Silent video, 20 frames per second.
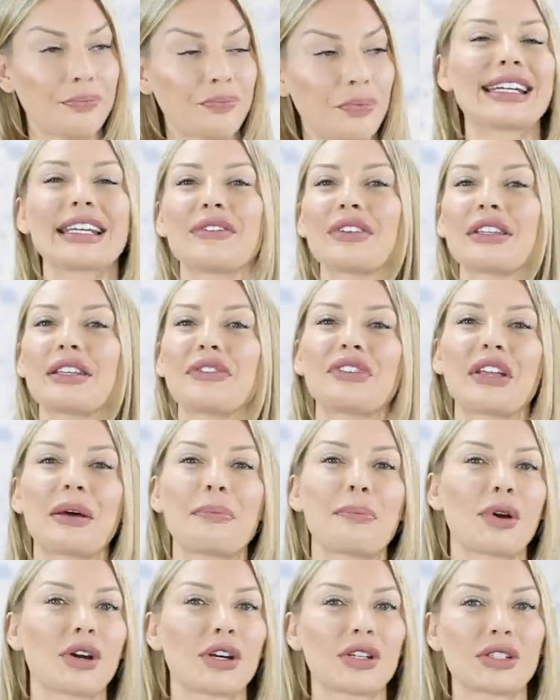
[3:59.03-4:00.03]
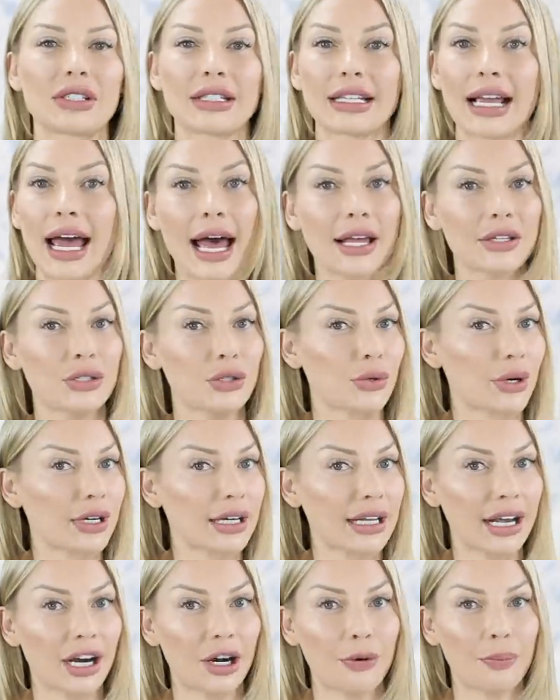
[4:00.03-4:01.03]
that even if that person has
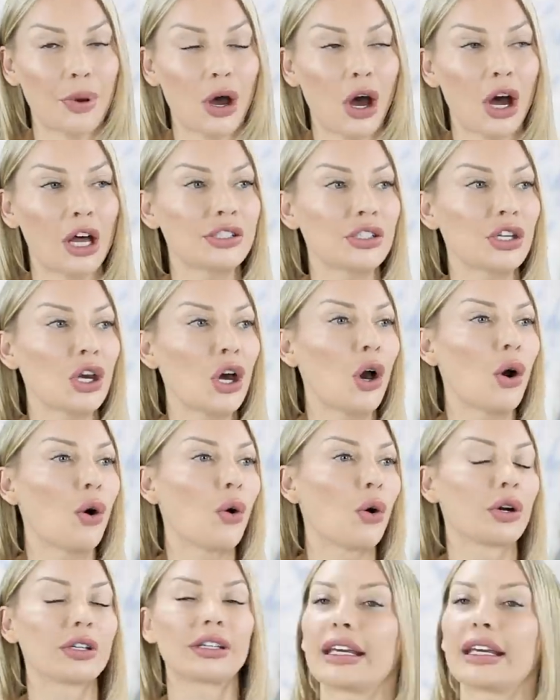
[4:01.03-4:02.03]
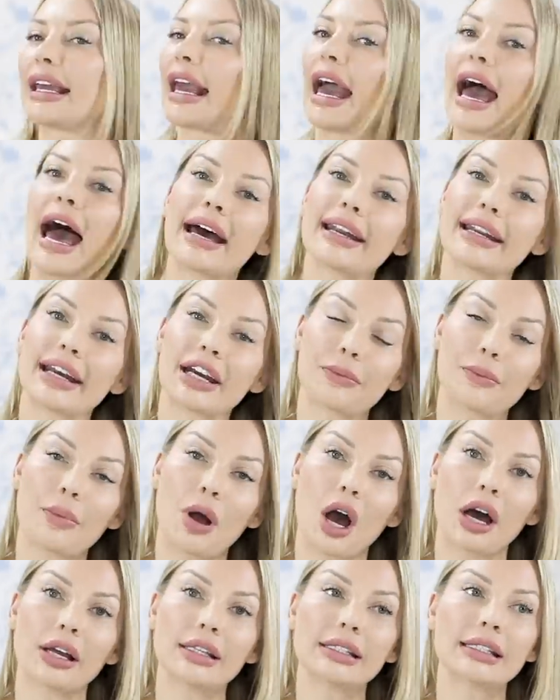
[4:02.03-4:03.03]
already AirPods or had
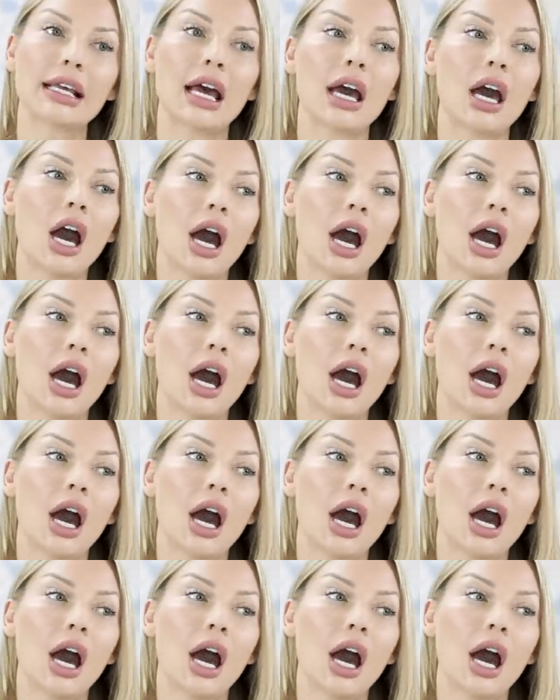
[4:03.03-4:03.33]
AirPods,